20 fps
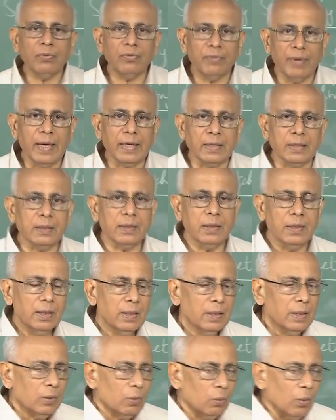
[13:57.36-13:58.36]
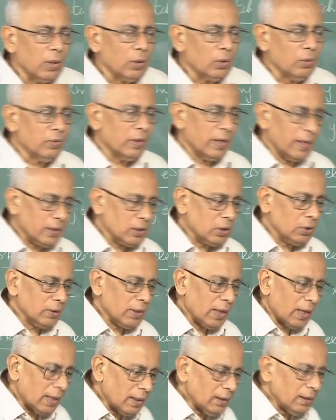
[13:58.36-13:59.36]
of x. 1 over x to
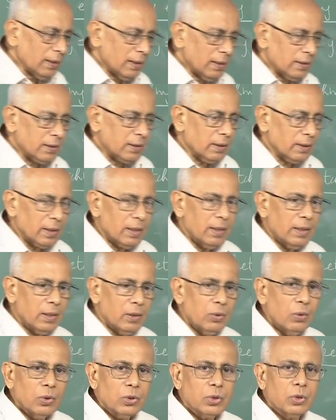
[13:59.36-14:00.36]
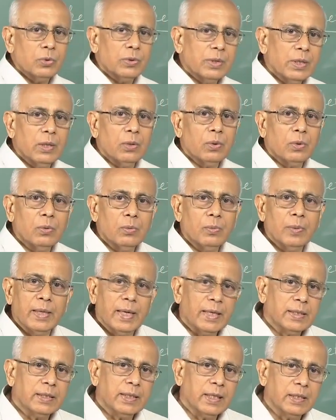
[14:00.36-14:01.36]
the 100 certainly goes to 0 when
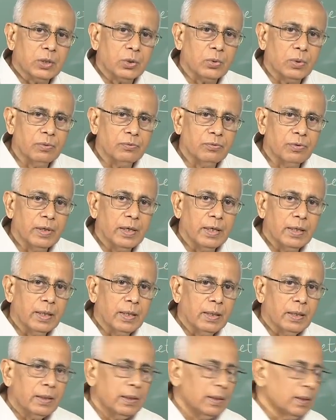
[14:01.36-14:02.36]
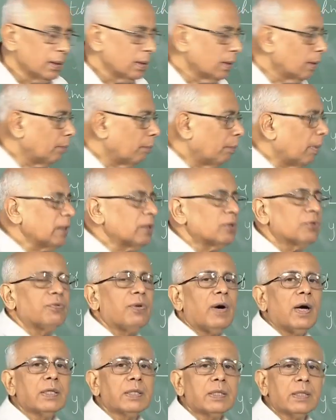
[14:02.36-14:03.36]
x tends to infinity, much
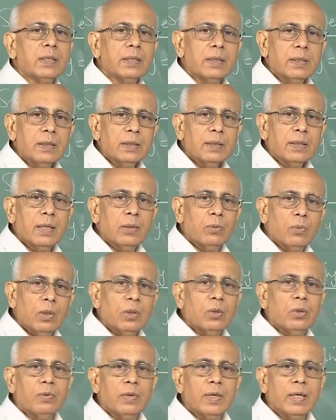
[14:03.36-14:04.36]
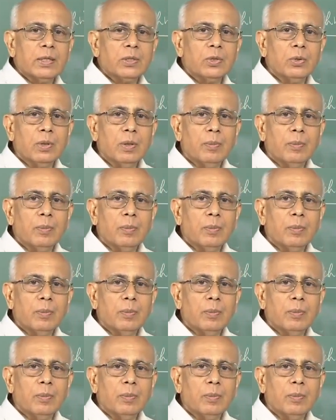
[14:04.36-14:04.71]
faster than 1 over x to